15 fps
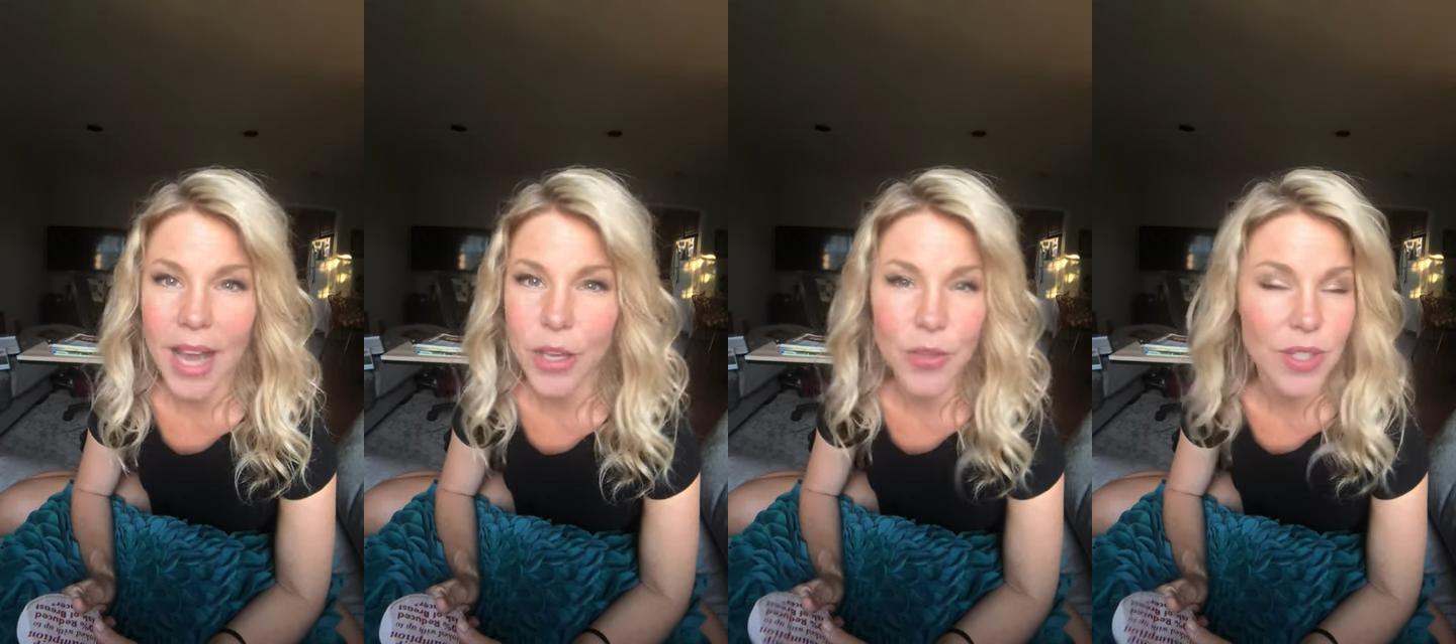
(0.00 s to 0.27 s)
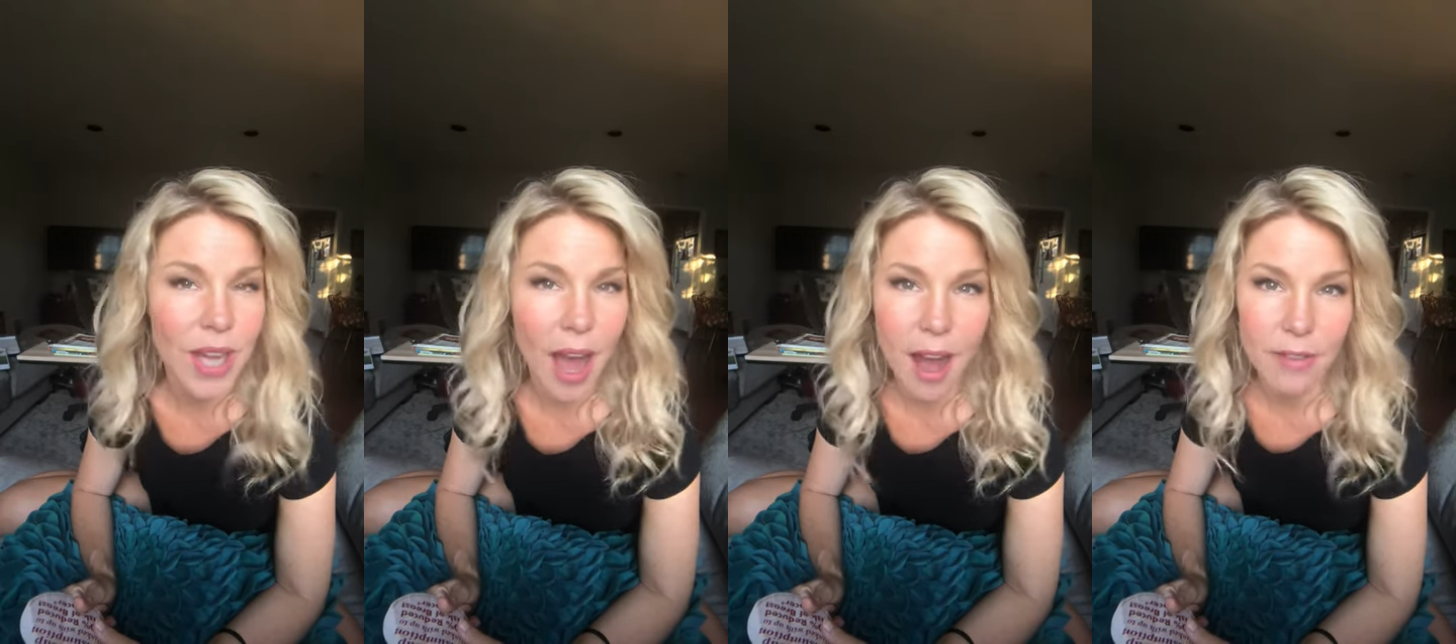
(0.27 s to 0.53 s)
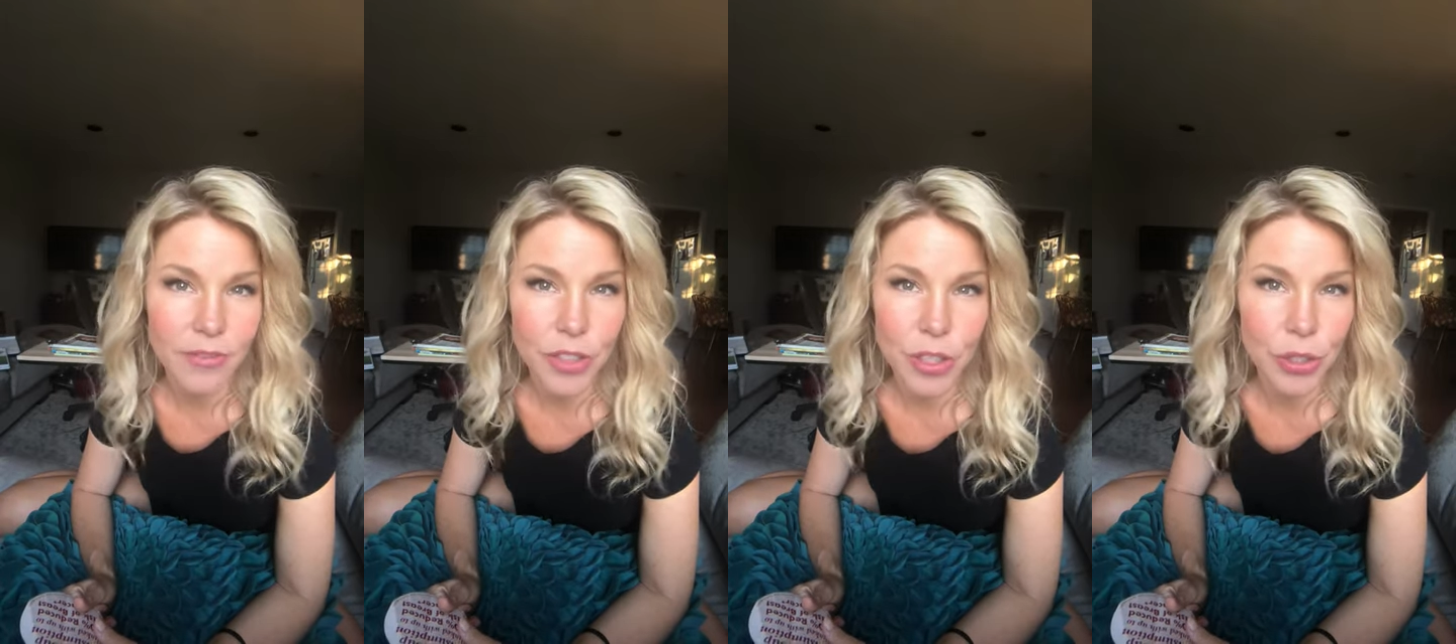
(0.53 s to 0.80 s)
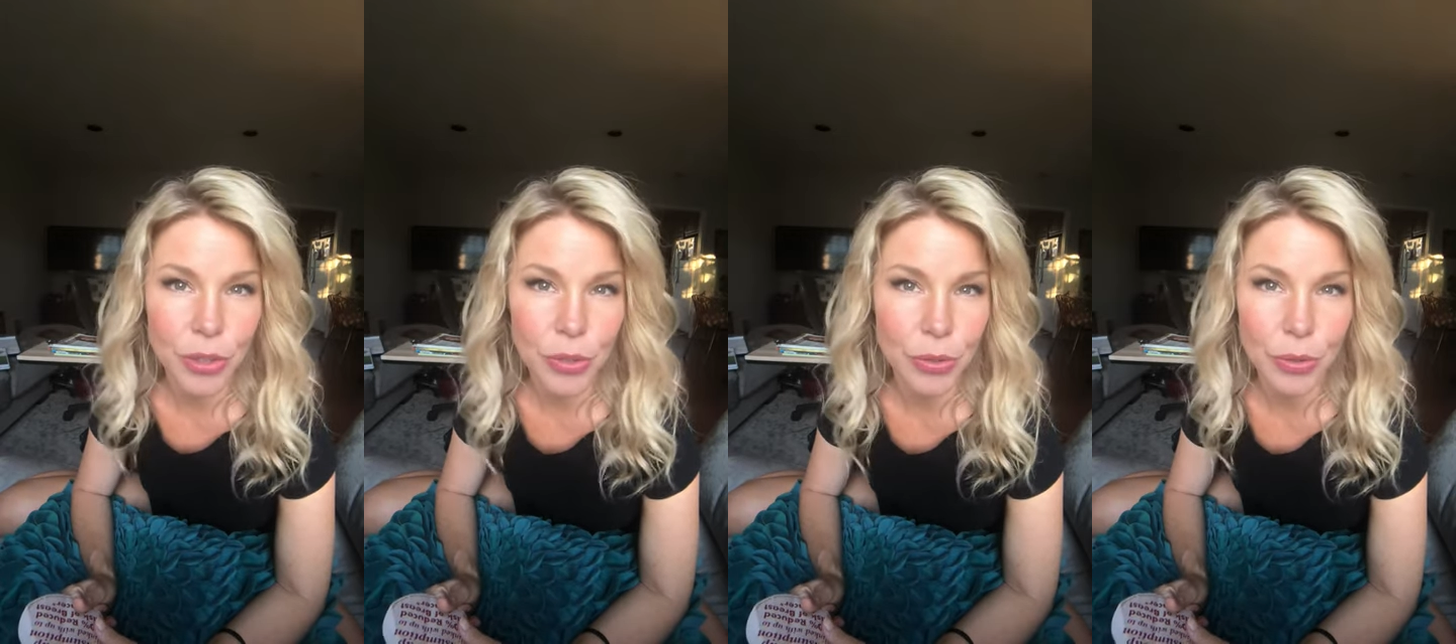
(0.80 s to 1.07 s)
used to have
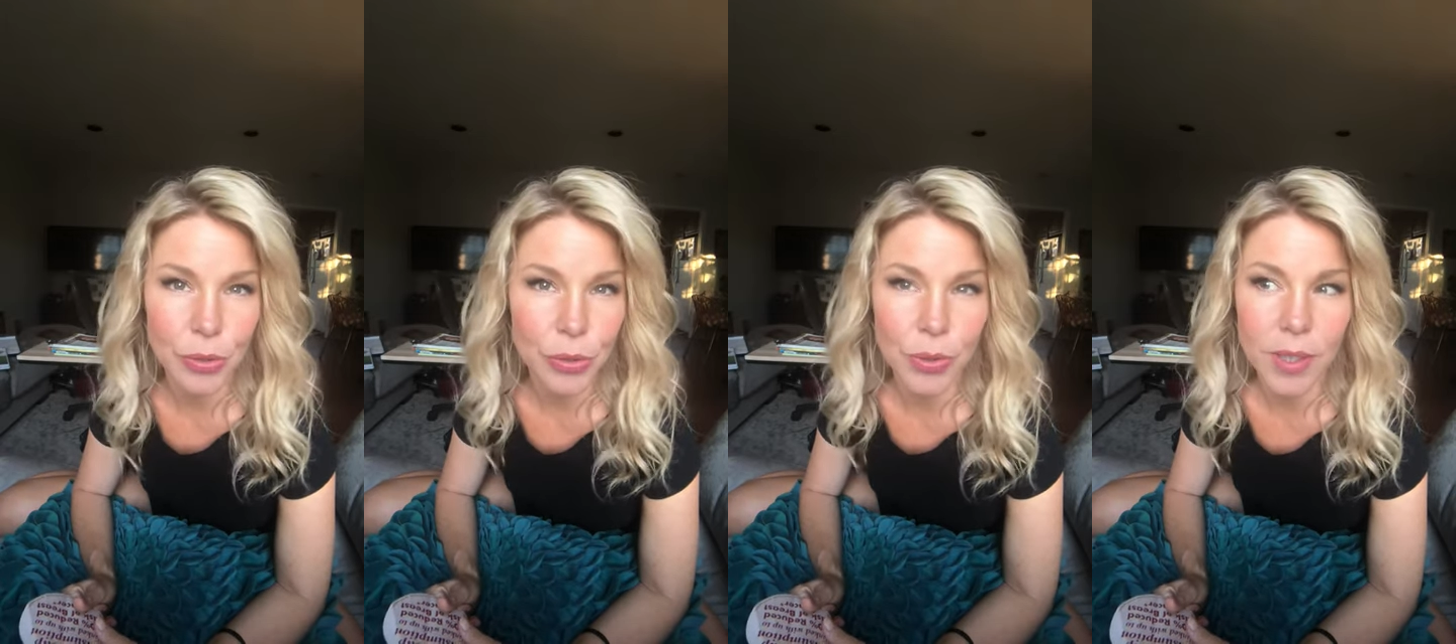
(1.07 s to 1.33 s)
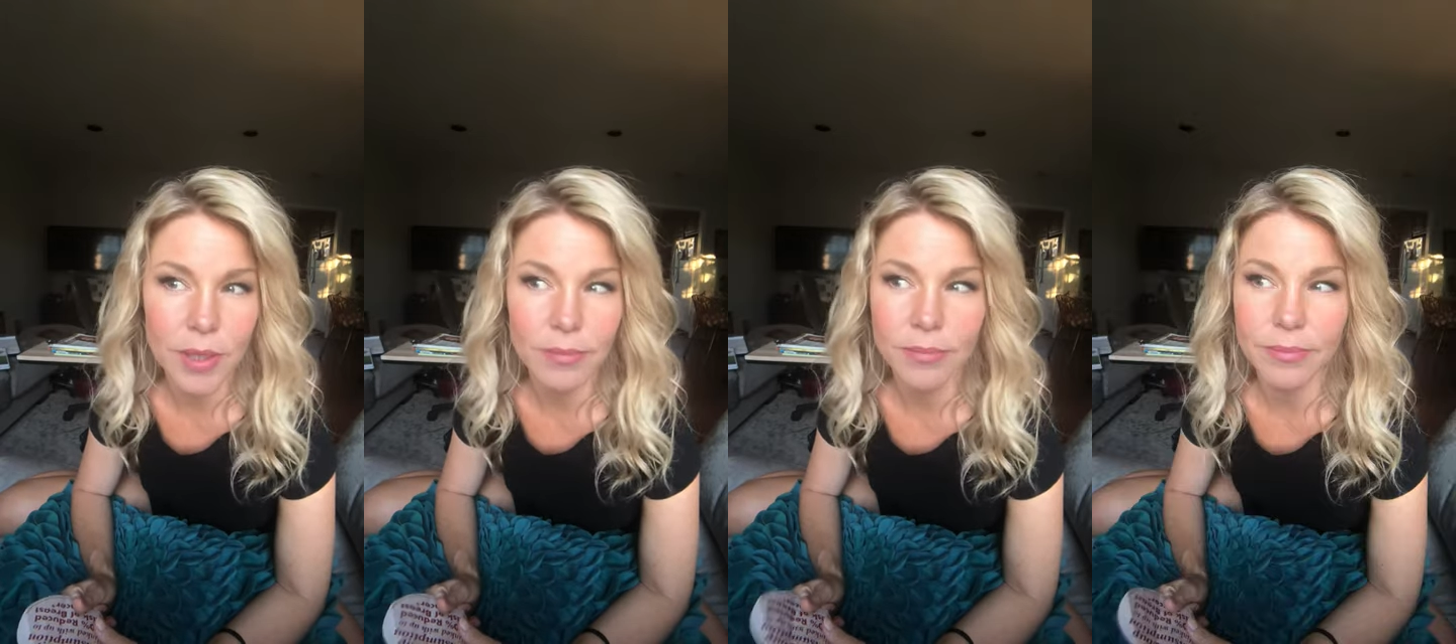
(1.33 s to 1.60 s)
to